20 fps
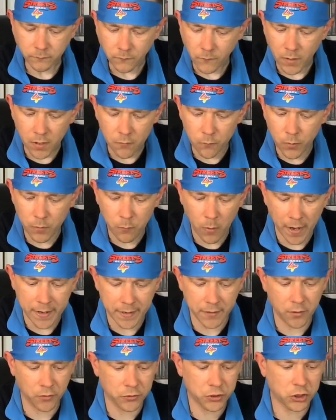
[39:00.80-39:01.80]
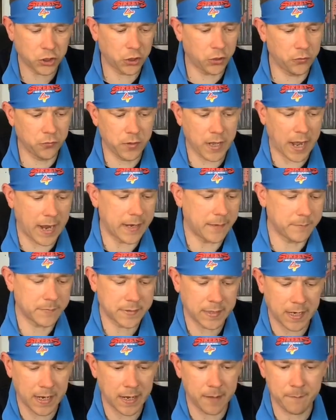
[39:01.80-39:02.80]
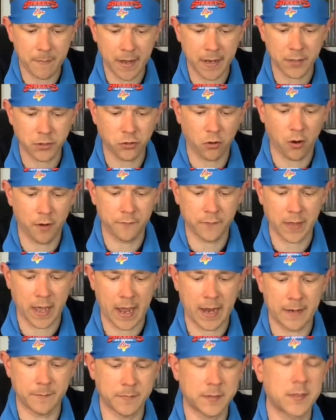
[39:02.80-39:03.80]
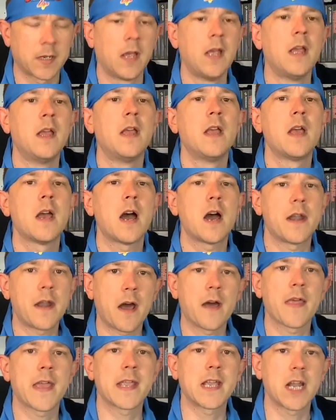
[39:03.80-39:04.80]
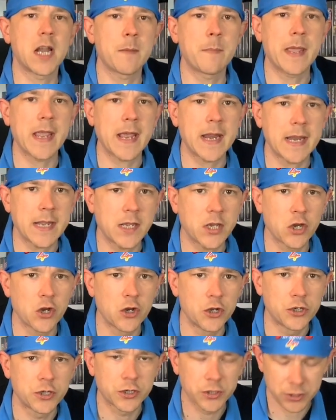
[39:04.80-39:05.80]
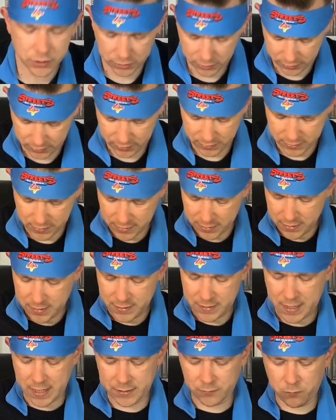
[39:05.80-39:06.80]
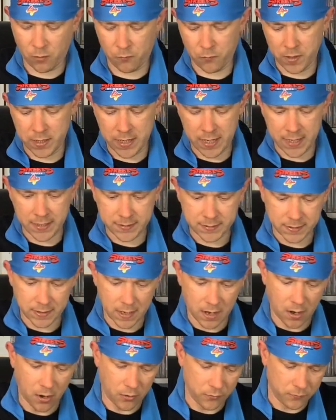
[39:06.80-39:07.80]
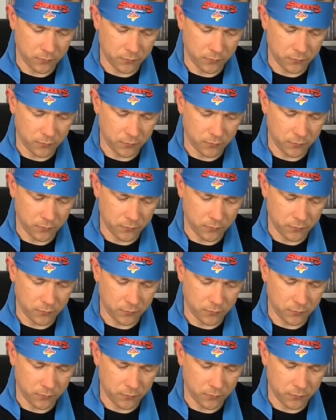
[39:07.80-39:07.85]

We're waiting on 2 games here, Mega Drive games. And are they going to be any good? That's what we need to know.